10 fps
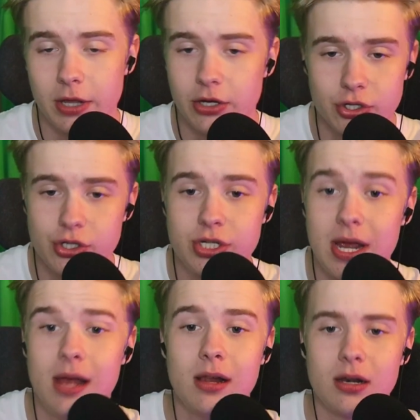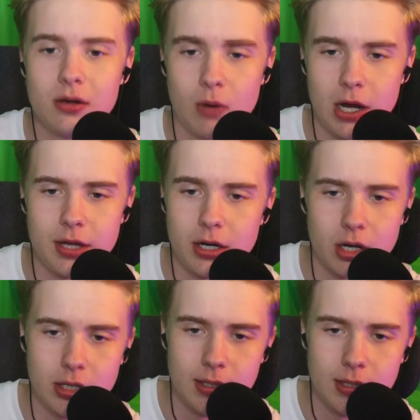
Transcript: They just tell why they're a good